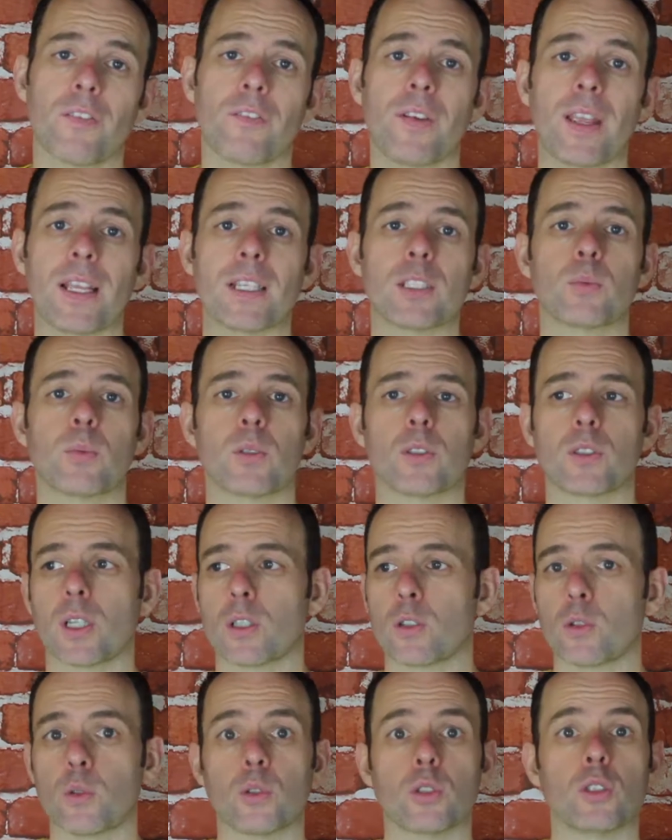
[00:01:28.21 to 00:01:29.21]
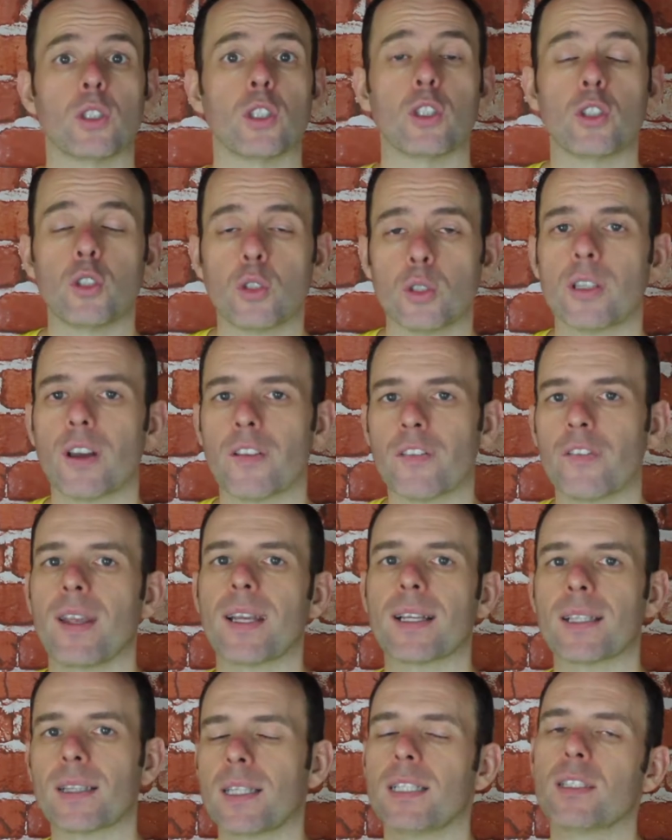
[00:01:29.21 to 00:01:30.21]
effects which are used to good
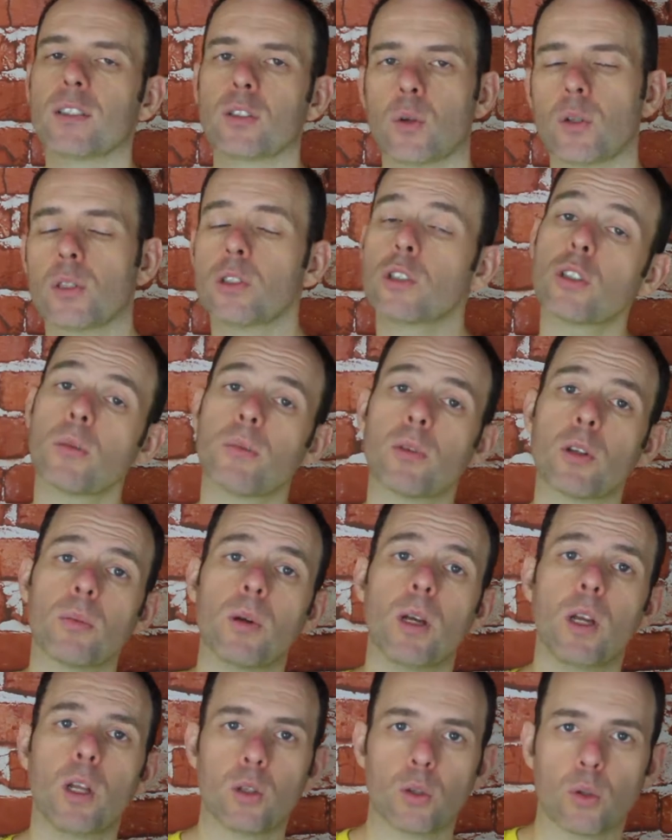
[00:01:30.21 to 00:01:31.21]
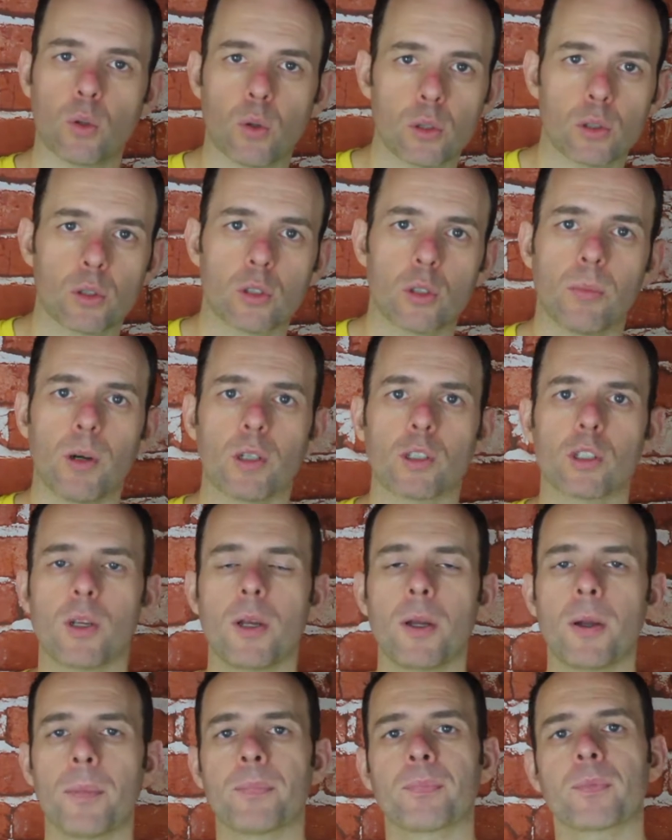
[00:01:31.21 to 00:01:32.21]
effect later on, some of them not so much,
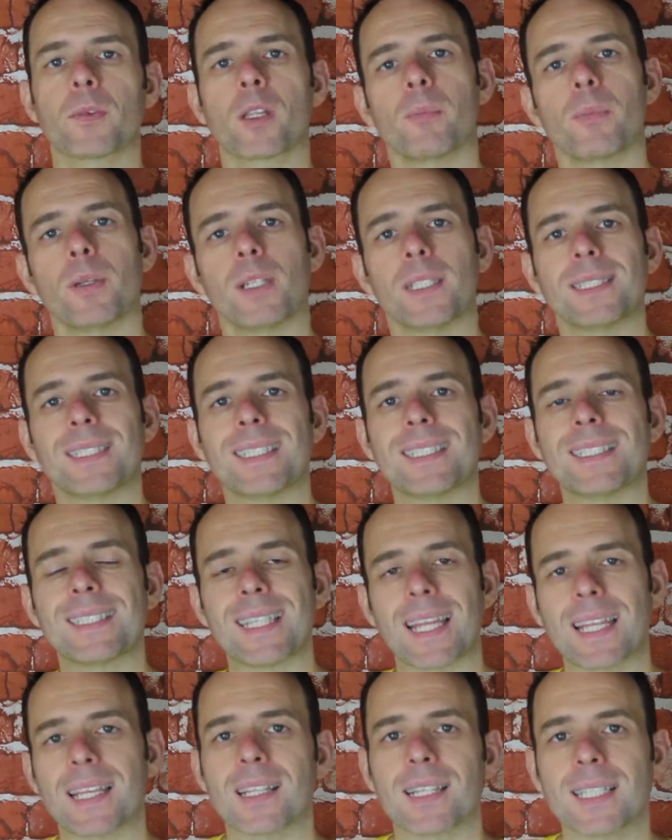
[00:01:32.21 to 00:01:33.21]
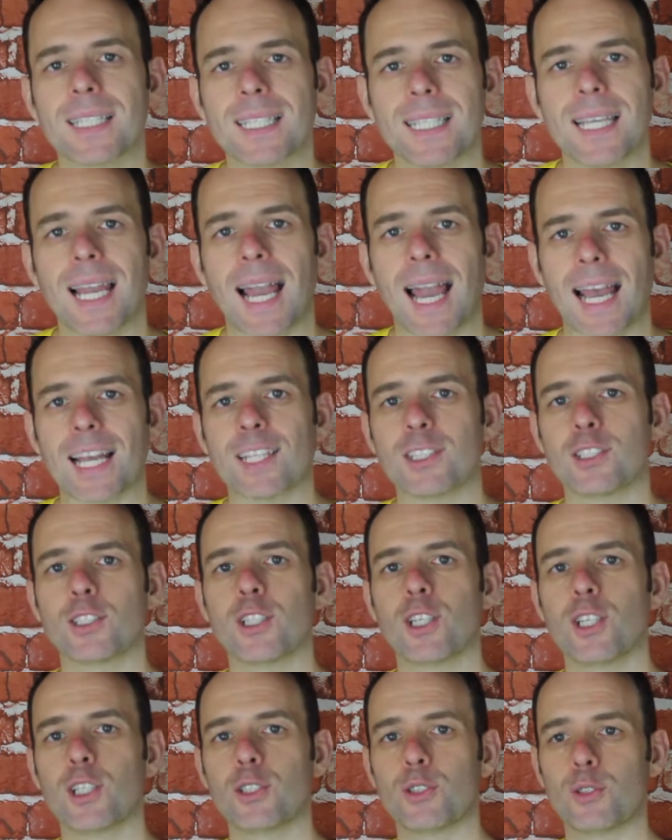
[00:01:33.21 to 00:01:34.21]
but it's the style he
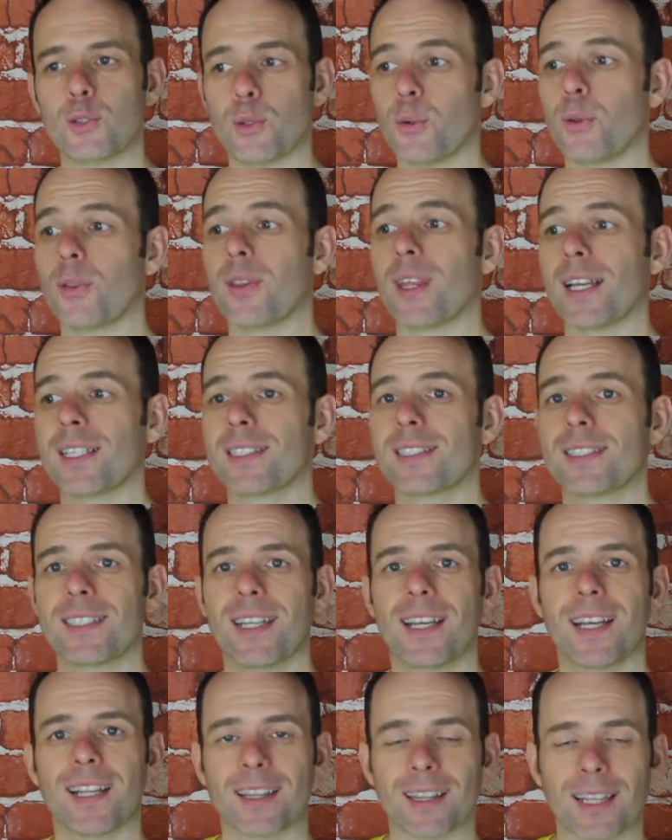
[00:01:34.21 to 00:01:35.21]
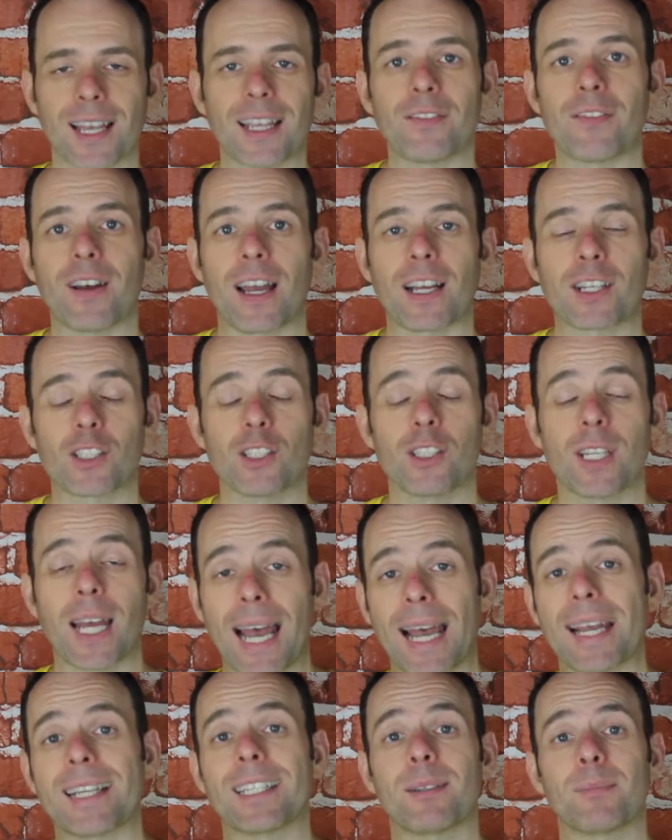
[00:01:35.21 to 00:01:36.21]
adds to this live action
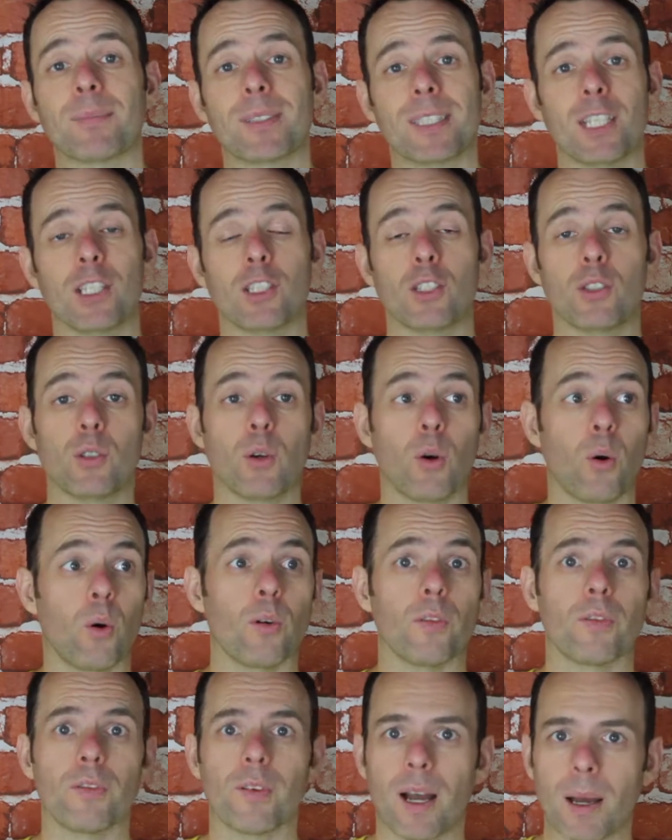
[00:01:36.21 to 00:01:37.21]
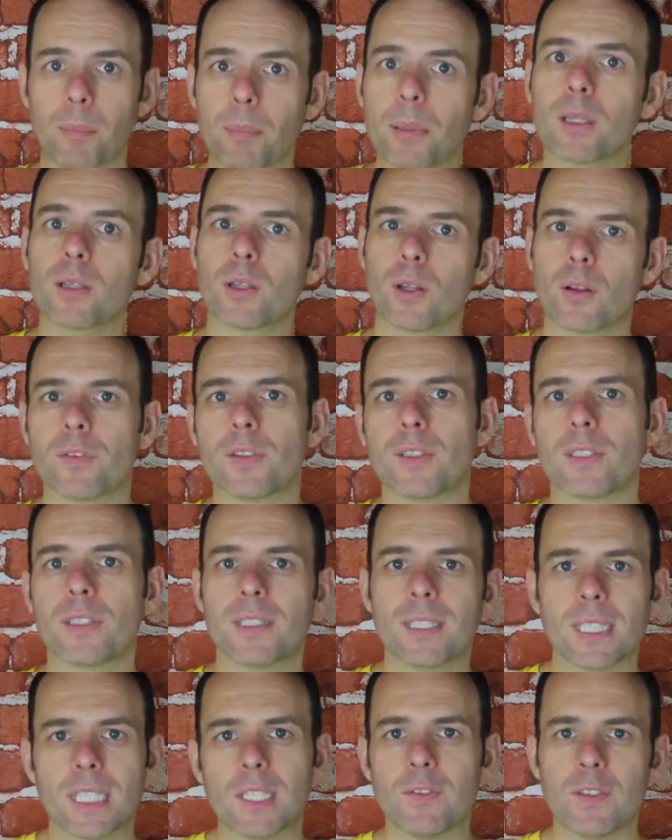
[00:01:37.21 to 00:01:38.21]
adaptation of a beloved
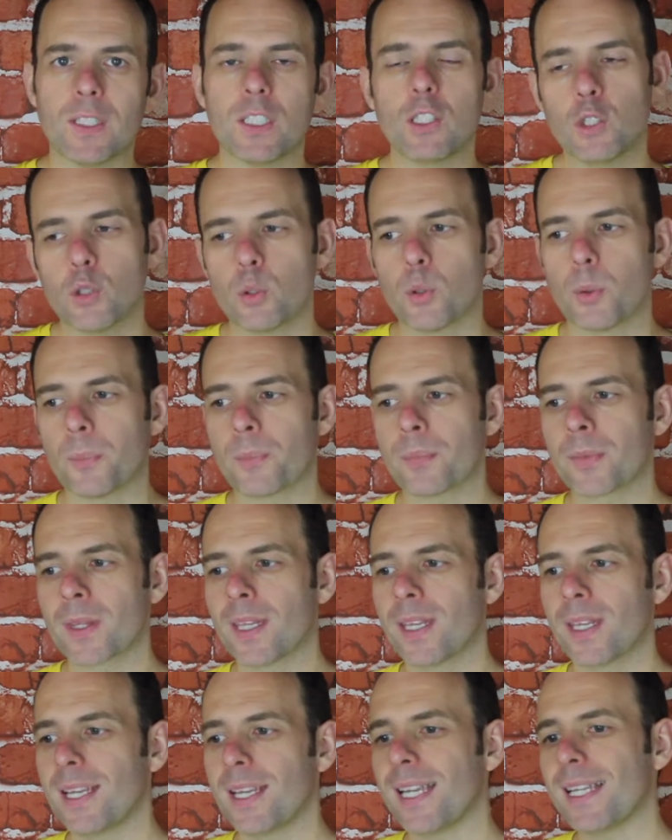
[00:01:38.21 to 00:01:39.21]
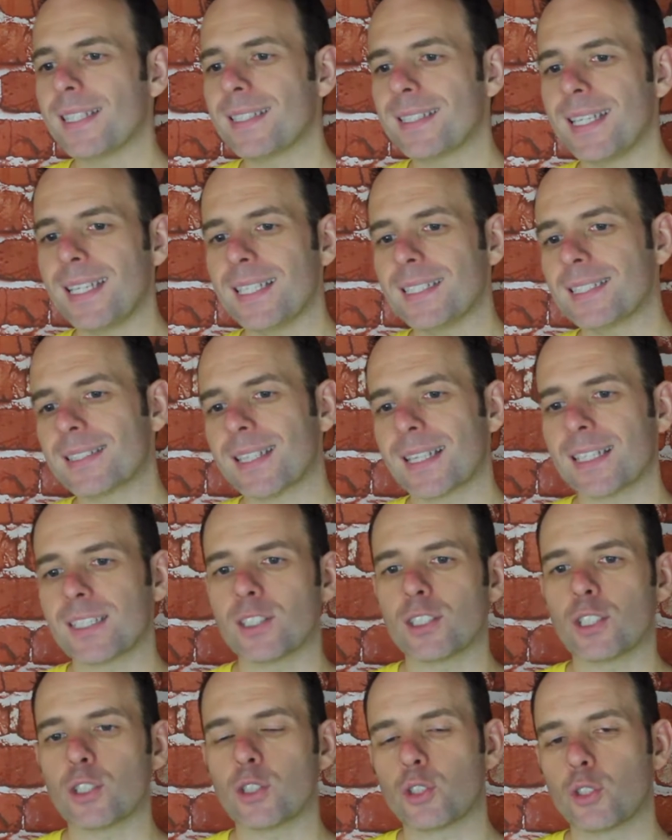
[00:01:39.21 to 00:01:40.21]
TV show. It takes
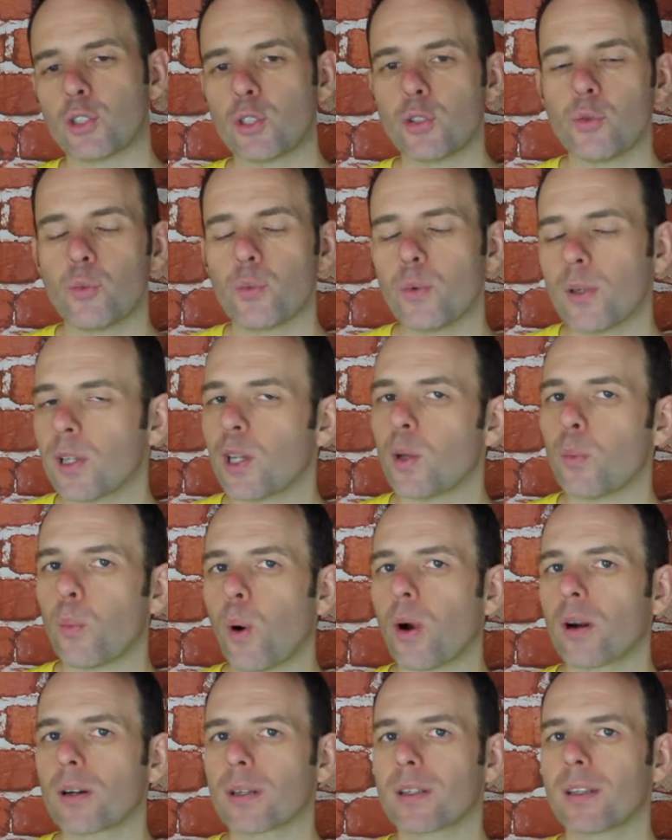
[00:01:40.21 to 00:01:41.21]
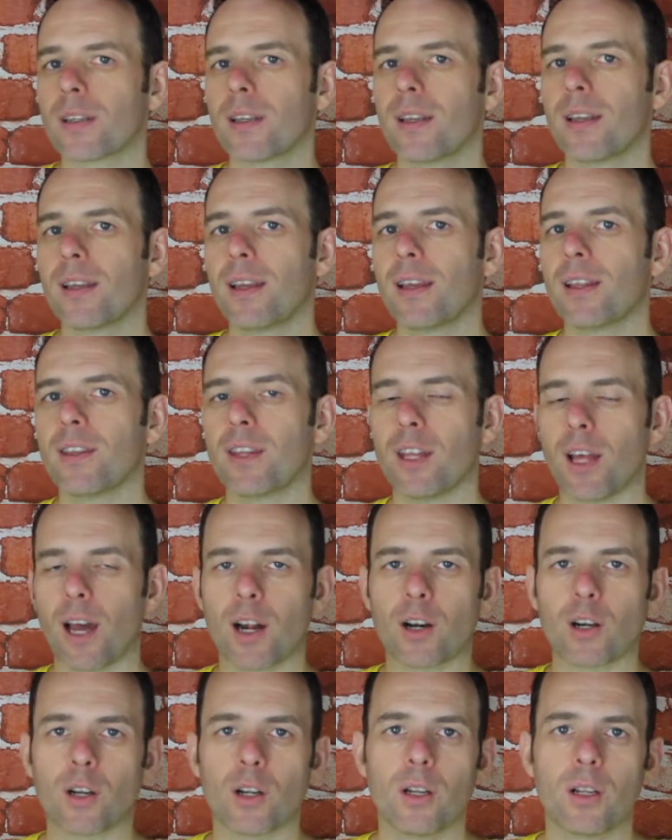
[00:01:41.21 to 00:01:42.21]
things that shouldn't really work, that
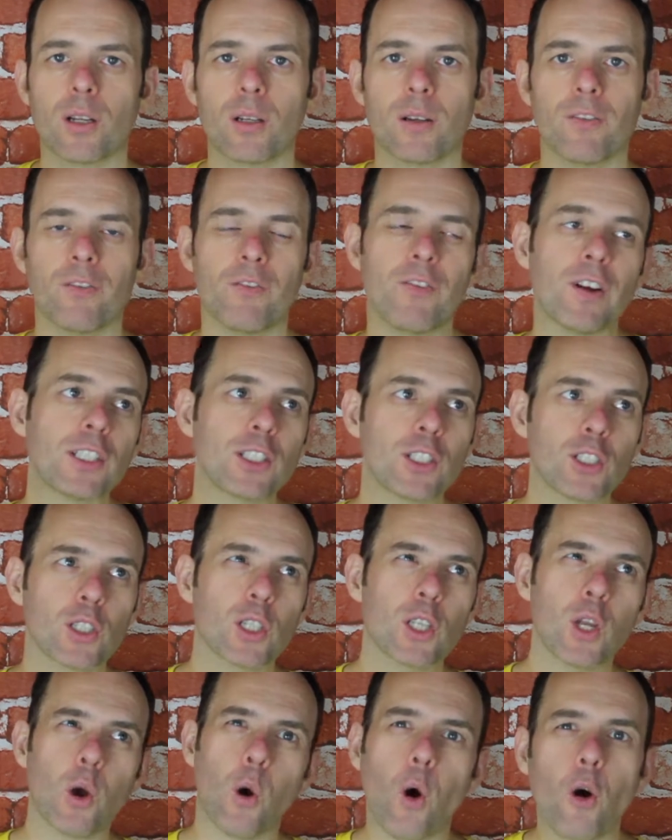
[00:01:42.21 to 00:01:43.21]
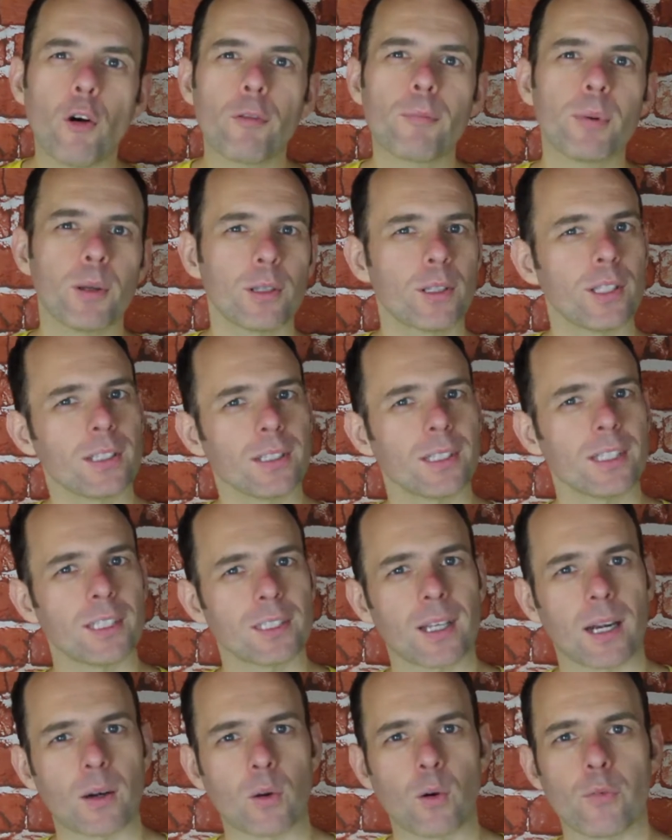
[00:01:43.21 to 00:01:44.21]
are visually off-putting to
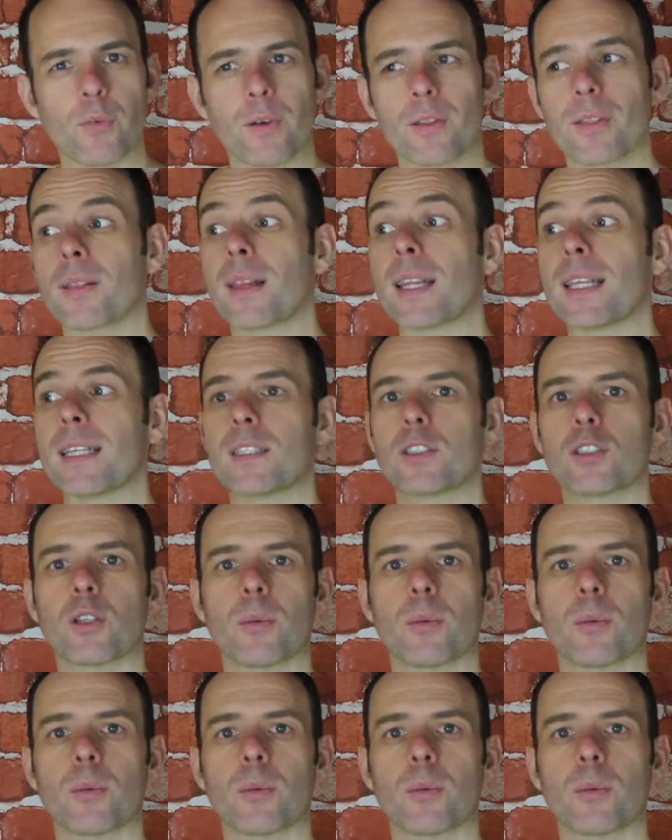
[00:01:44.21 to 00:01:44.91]
start off with, like